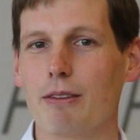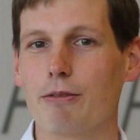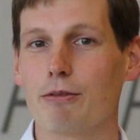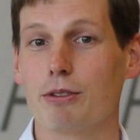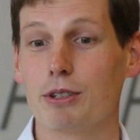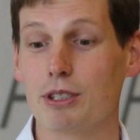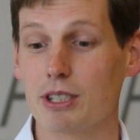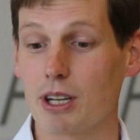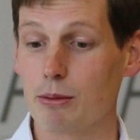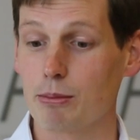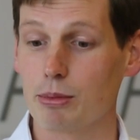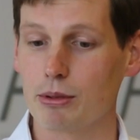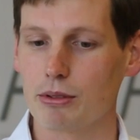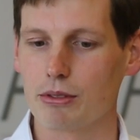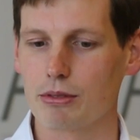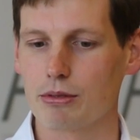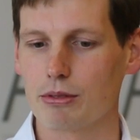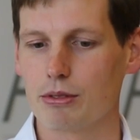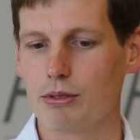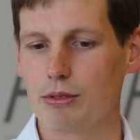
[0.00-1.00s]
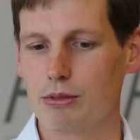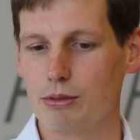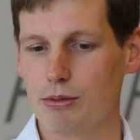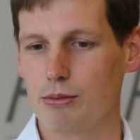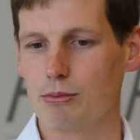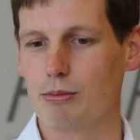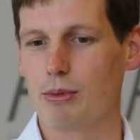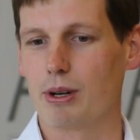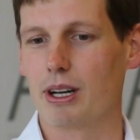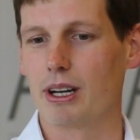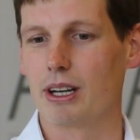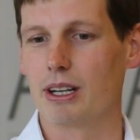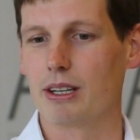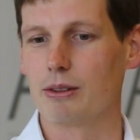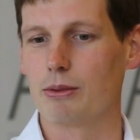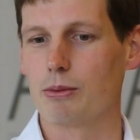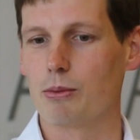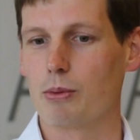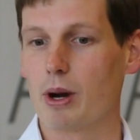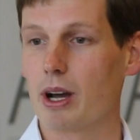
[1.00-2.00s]
for example, through
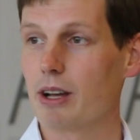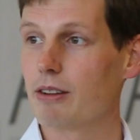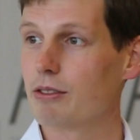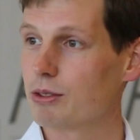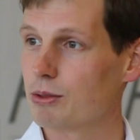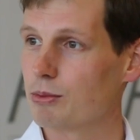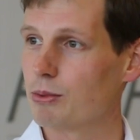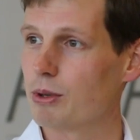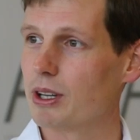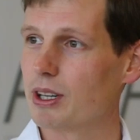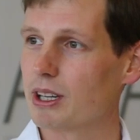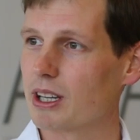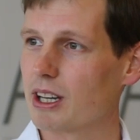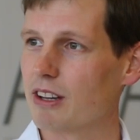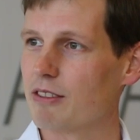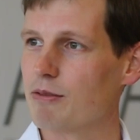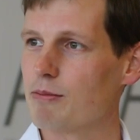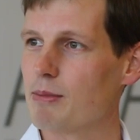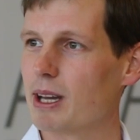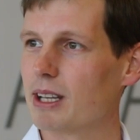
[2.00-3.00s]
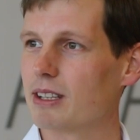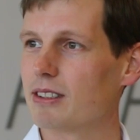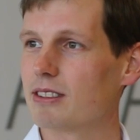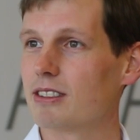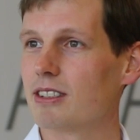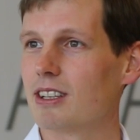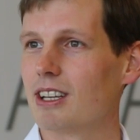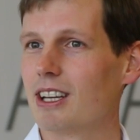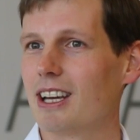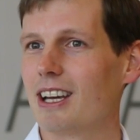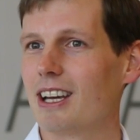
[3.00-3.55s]
my wife's work, I've met